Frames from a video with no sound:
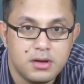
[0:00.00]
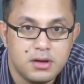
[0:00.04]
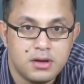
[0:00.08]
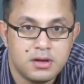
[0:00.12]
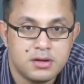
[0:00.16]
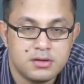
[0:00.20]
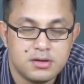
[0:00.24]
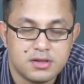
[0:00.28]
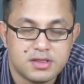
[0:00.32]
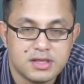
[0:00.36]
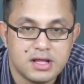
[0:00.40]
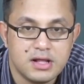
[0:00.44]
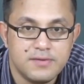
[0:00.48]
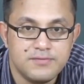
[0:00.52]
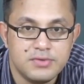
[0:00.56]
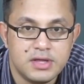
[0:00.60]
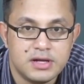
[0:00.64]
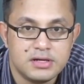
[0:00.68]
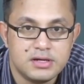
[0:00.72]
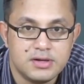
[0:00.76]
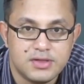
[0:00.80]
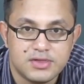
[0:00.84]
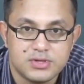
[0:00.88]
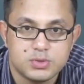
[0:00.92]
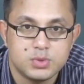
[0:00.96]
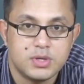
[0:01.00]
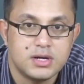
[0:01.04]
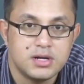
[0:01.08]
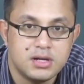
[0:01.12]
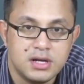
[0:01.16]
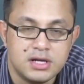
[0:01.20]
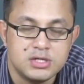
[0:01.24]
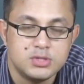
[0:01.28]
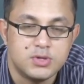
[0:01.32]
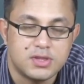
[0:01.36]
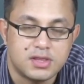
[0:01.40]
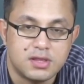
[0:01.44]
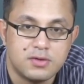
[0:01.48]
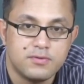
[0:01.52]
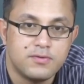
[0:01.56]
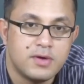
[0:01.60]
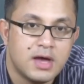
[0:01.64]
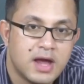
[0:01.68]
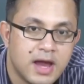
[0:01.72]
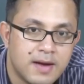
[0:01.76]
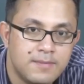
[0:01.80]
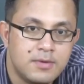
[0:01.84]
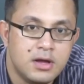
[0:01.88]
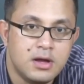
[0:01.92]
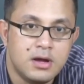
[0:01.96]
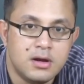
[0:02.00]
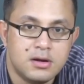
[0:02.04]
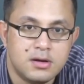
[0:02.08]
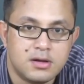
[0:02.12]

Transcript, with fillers: uh, the self that is struggling to survive,